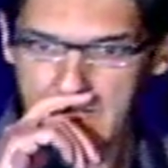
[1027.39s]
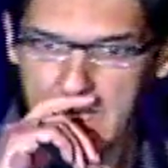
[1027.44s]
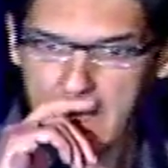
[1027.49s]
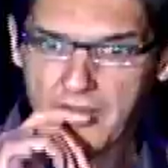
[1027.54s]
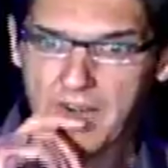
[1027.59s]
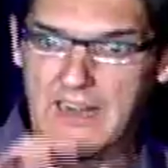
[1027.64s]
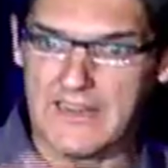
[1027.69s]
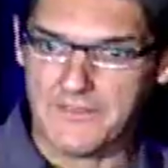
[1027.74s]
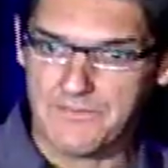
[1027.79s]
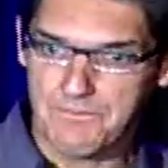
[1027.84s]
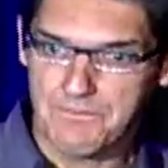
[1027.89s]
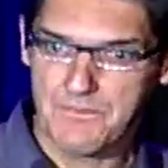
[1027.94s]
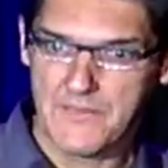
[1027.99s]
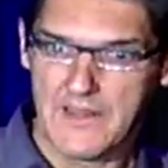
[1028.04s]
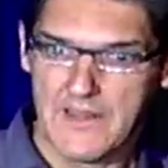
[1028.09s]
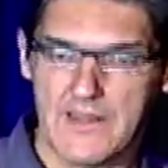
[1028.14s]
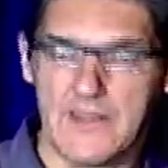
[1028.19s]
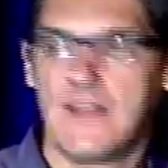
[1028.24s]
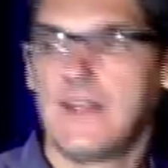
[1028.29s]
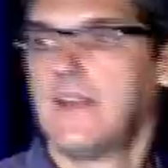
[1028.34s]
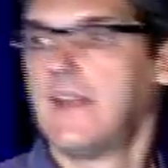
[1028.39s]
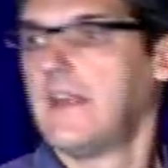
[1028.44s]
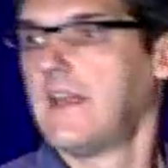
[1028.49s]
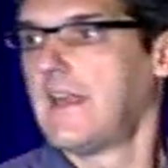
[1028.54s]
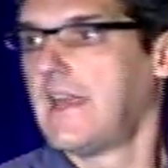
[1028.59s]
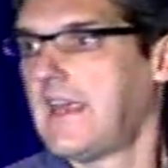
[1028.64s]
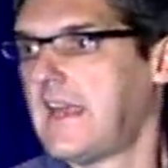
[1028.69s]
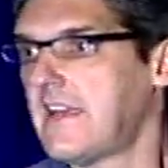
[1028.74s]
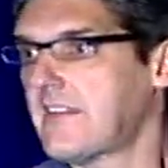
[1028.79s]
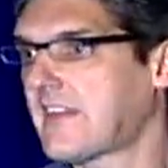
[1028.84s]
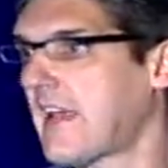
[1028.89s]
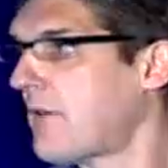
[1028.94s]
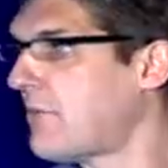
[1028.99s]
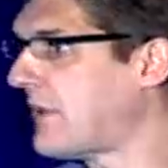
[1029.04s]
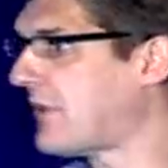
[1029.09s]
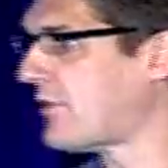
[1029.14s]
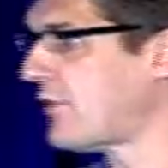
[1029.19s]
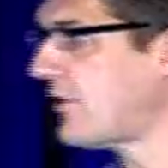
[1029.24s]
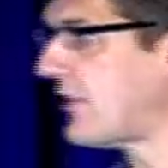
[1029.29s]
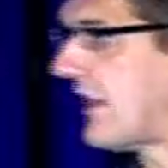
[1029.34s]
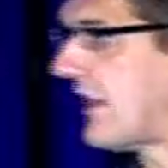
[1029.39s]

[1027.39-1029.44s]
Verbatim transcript: All right, here's how we do